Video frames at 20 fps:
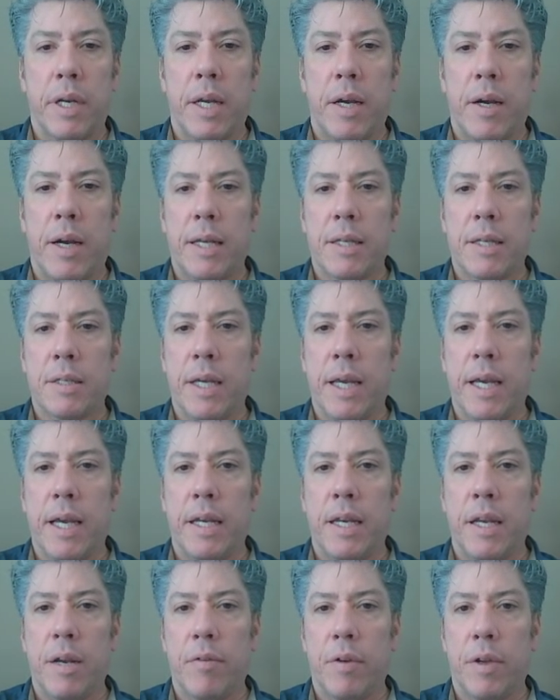Now I say
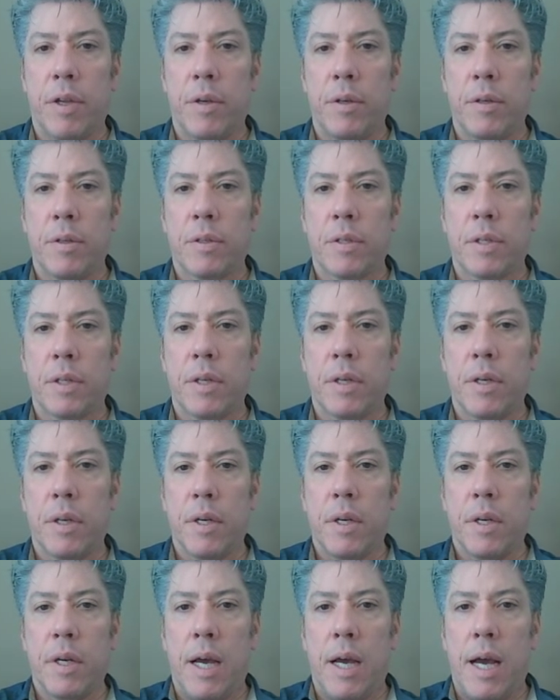I never use the
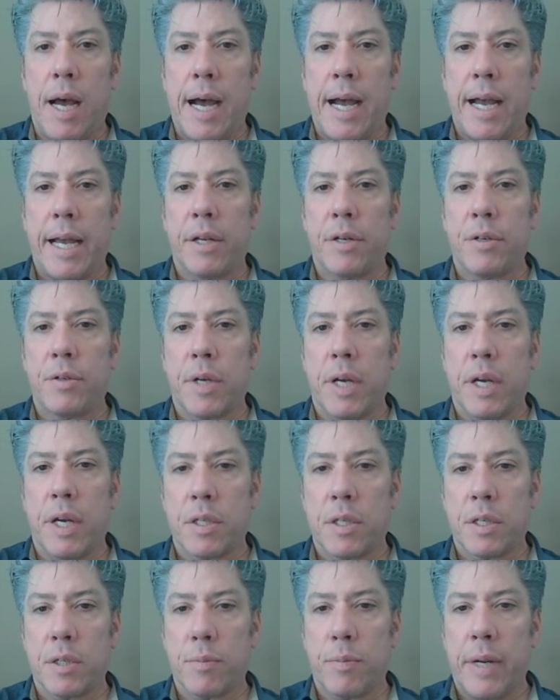high
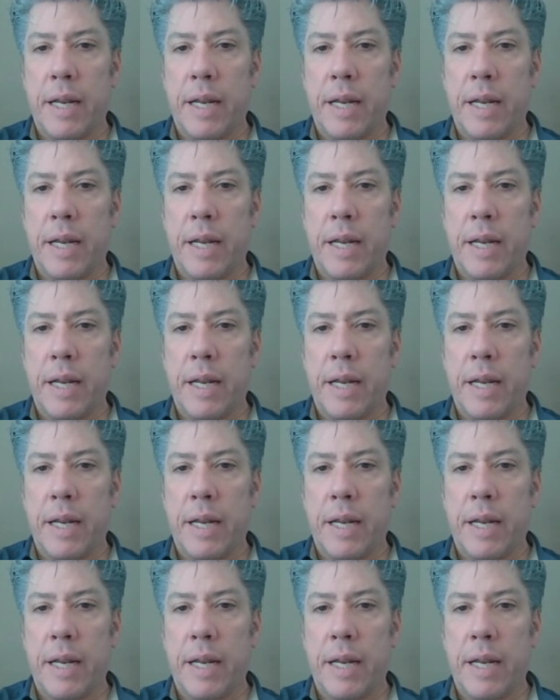addresses,